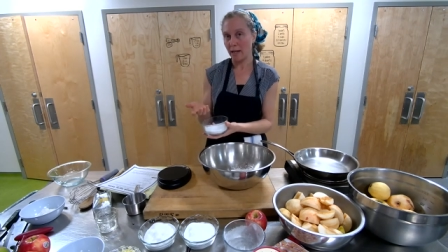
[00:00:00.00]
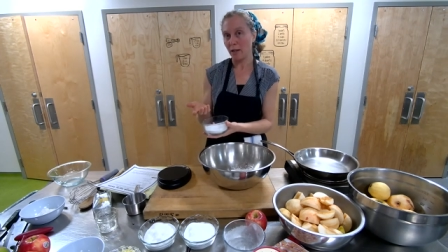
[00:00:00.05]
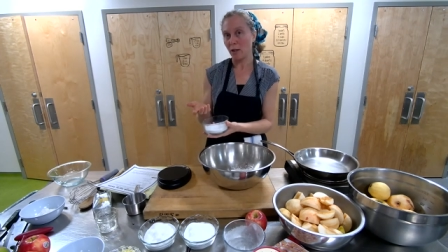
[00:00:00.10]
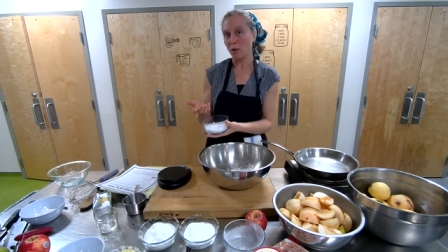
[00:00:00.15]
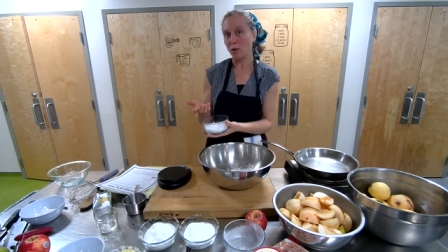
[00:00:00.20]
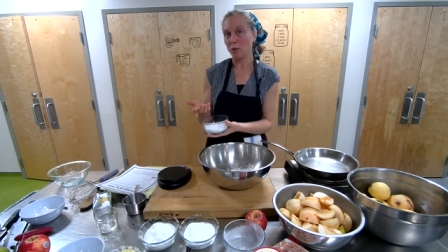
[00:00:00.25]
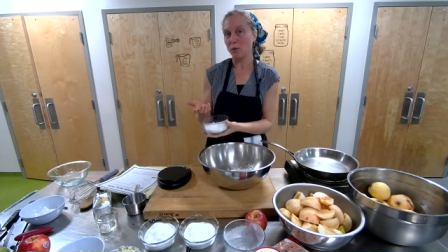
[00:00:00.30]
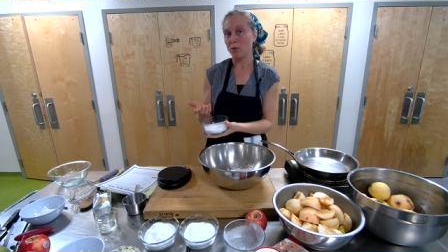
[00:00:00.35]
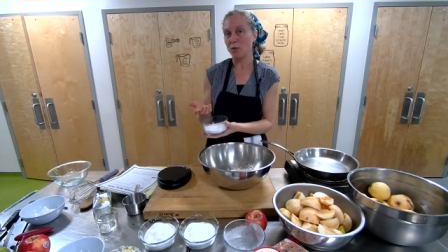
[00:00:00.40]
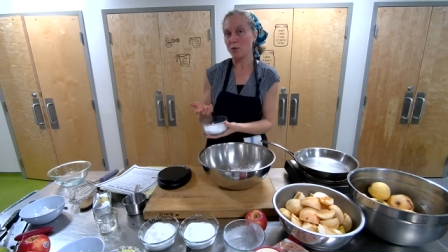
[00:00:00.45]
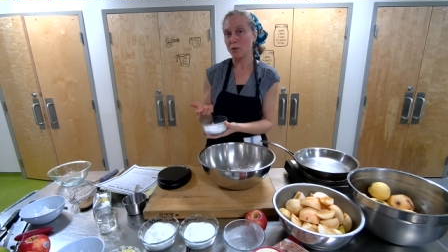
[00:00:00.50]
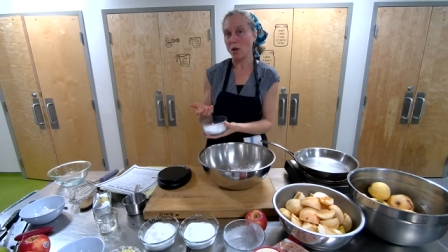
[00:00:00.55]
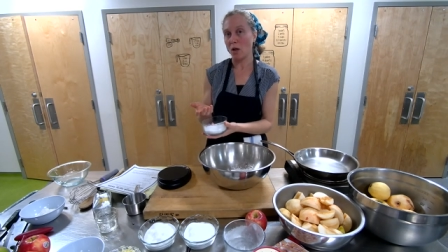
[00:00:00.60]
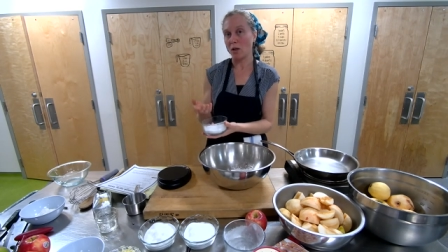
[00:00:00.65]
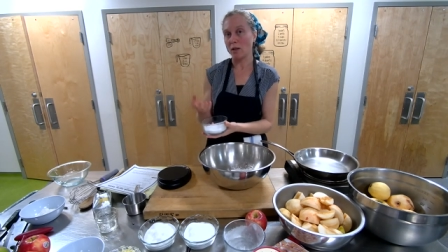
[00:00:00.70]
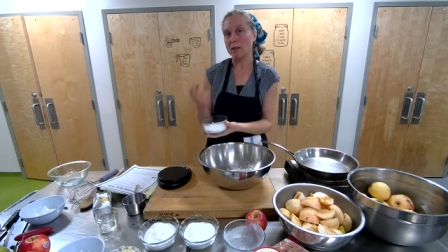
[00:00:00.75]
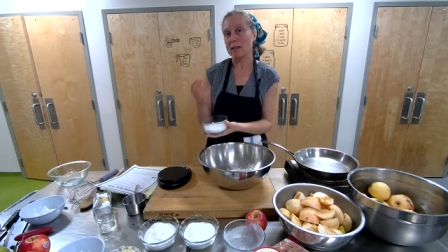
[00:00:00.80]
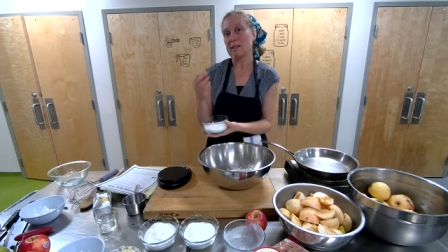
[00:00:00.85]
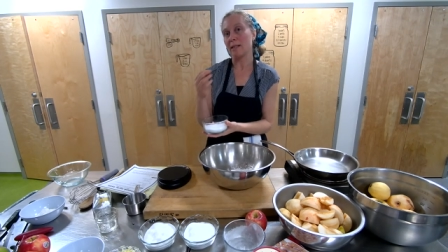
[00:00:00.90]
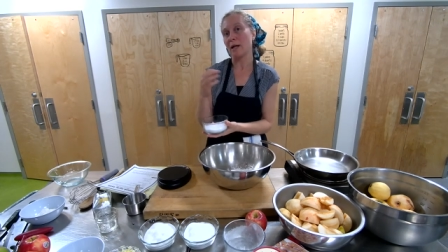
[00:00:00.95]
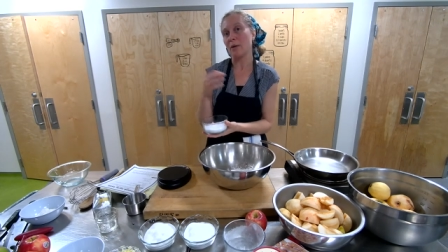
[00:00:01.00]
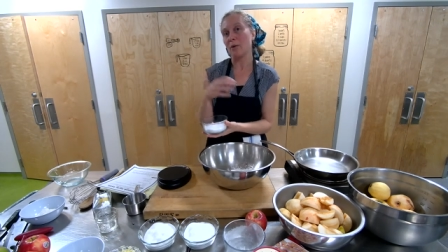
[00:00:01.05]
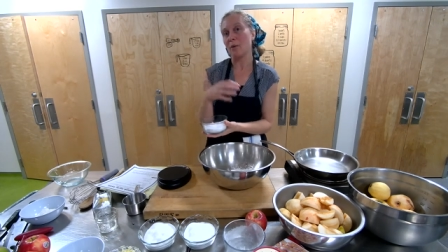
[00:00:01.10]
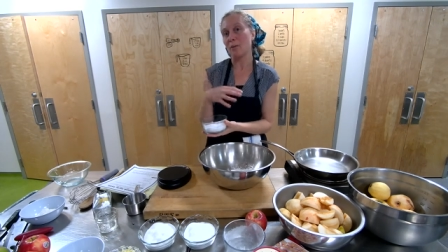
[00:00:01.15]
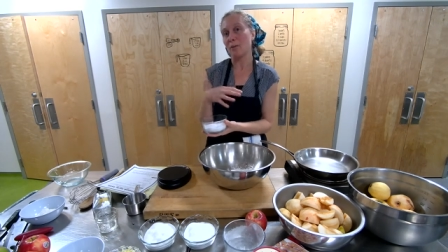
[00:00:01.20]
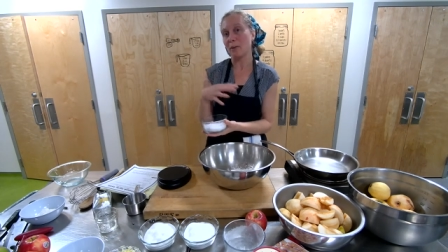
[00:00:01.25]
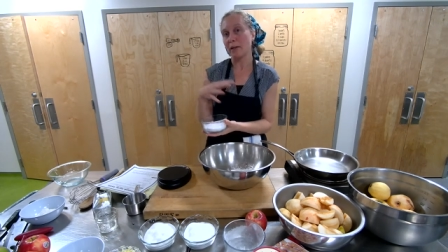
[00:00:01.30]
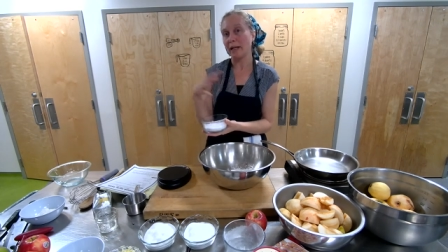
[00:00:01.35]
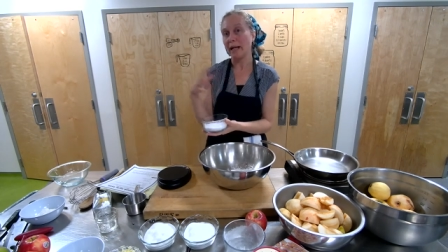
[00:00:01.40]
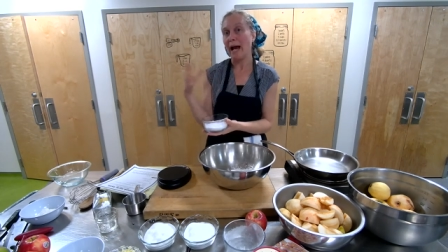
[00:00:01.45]
include salt because that will
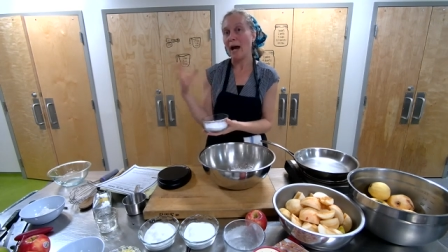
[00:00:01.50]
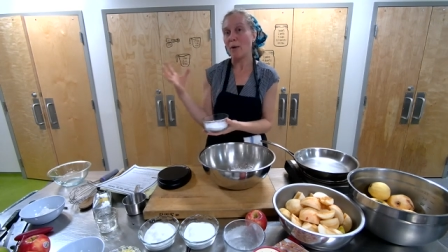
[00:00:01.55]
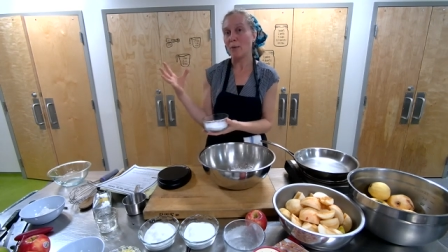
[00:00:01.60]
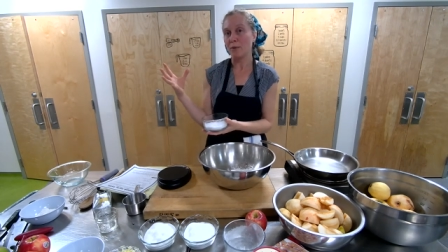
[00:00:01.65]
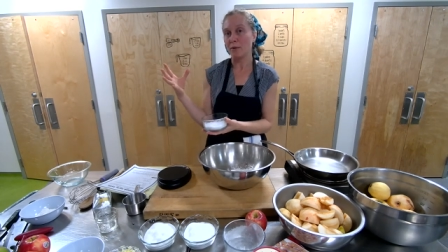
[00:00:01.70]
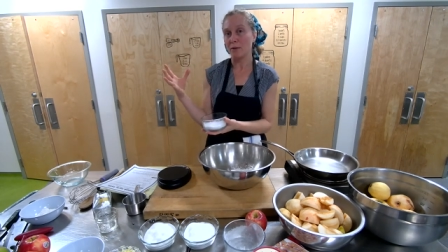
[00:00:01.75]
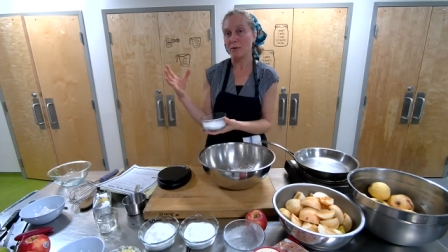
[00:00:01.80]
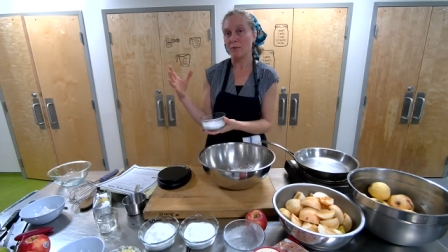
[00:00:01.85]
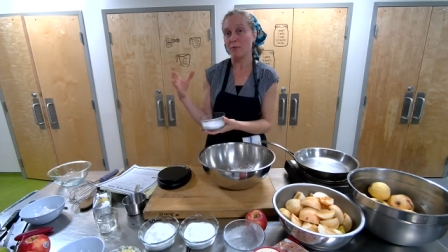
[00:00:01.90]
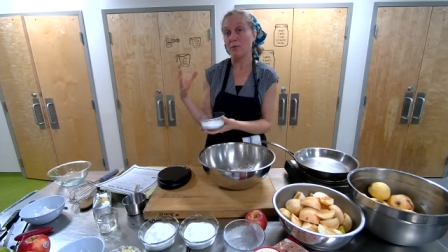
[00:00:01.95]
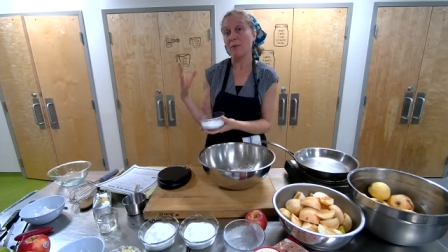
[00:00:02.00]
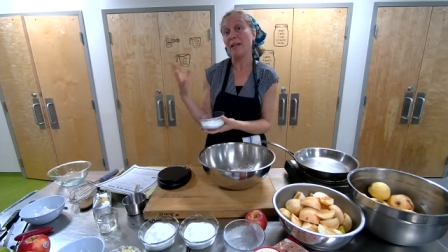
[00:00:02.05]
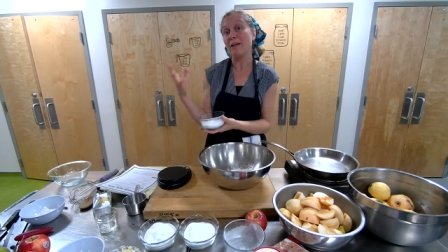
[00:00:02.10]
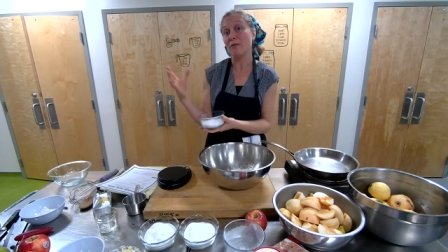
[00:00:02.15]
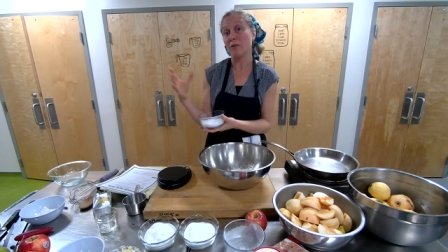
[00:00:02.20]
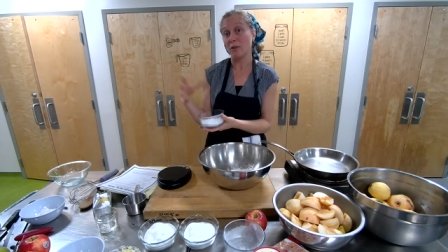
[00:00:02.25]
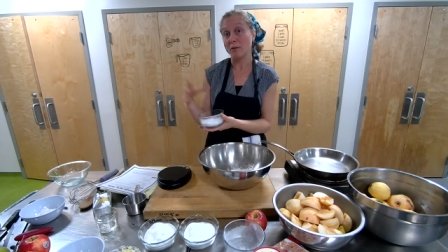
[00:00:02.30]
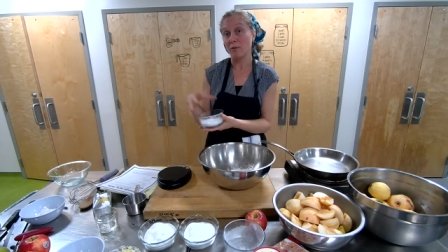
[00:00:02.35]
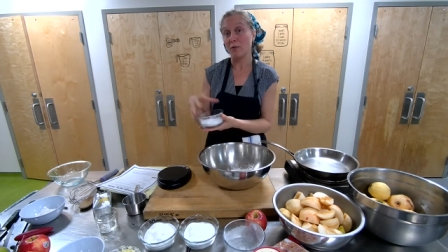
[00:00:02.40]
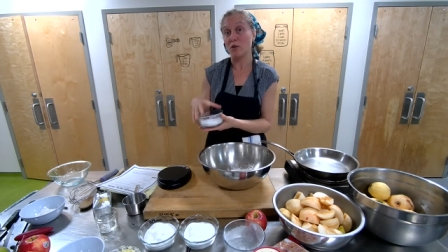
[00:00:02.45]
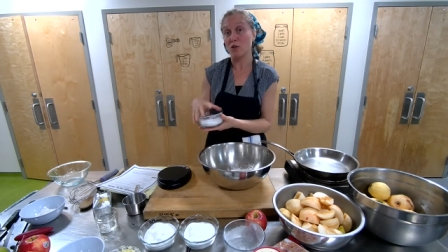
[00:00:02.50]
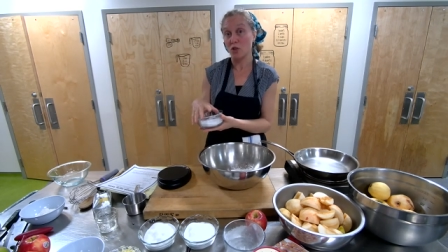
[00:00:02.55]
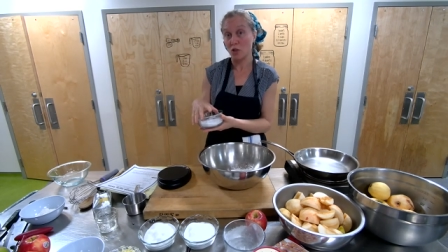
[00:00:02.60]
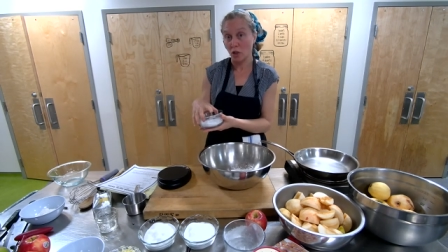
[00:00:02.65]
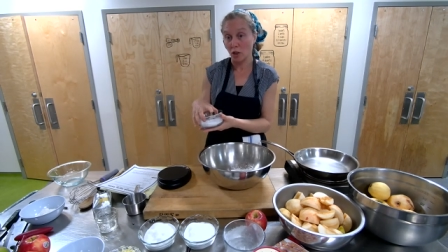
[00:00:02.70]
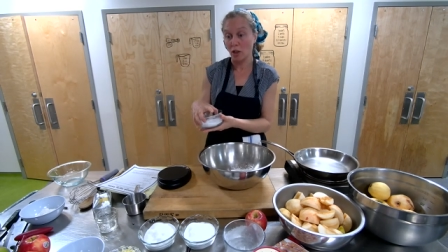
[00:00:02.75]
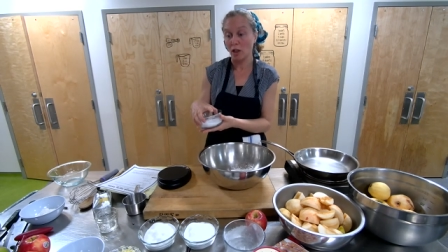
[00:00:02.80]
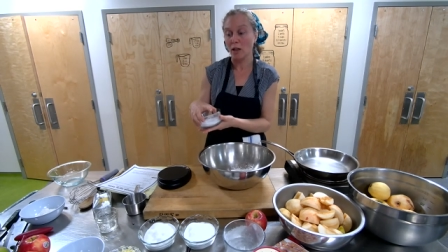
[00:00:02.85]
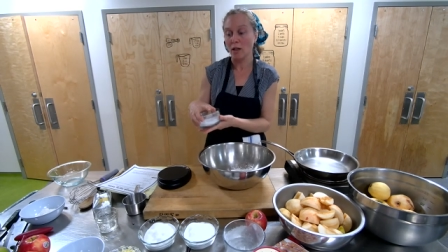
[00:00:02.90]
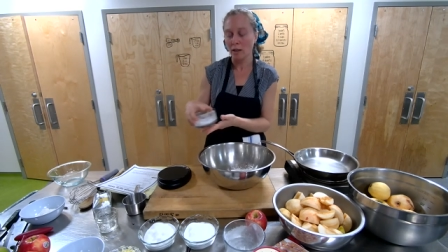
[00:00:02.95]
bring out the flavor of the
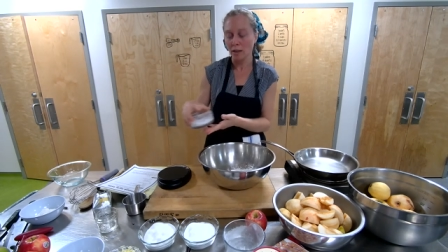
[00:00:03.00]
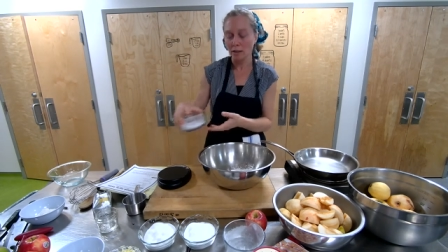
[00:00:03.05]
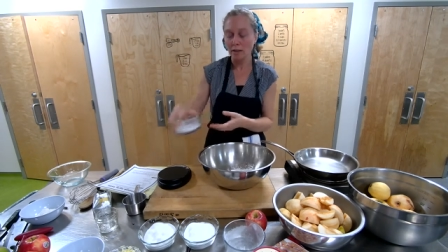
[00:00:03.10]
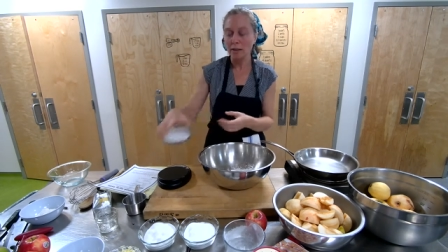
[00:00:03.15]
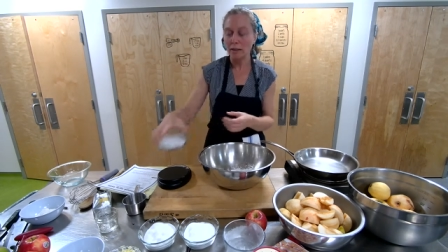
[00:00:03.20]
sugar.